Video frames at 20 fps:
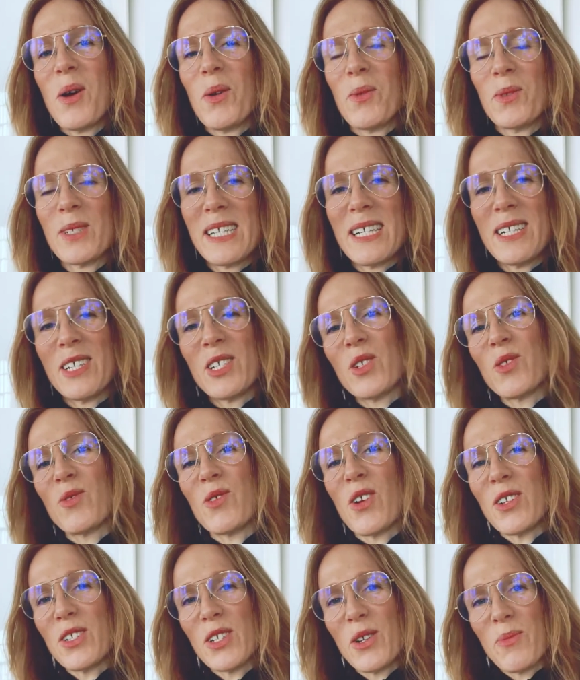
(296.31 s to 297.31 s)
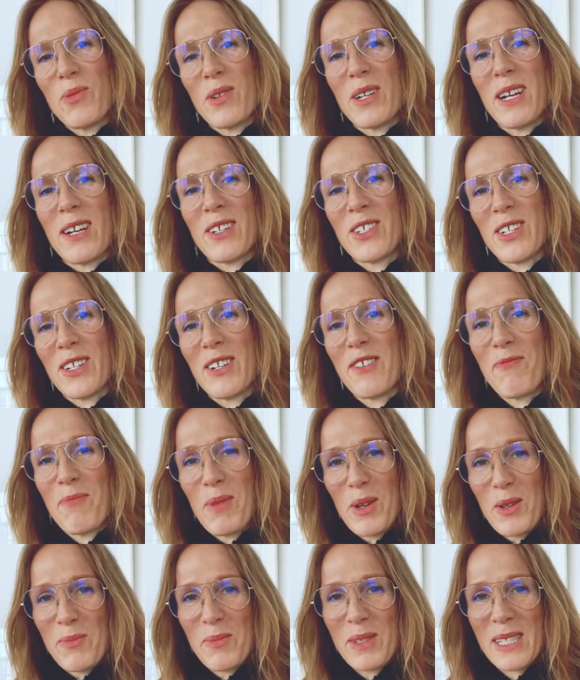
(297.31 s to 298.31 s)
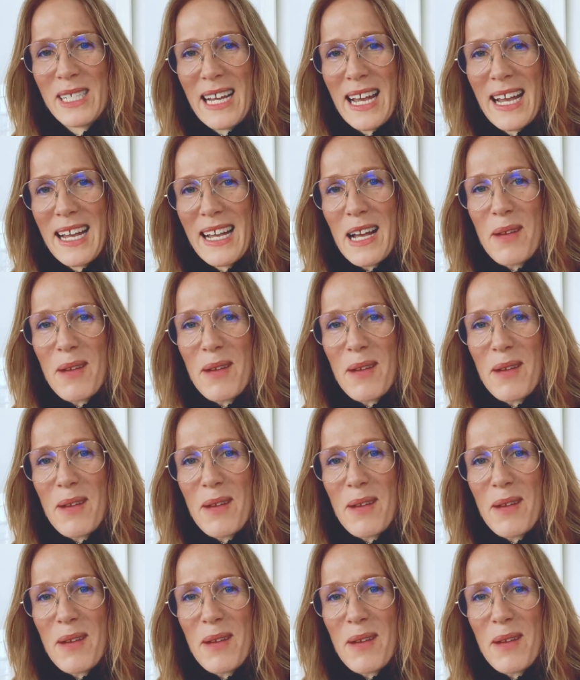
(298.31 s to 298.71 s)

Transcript: was in a Toronto production of Bloomsday.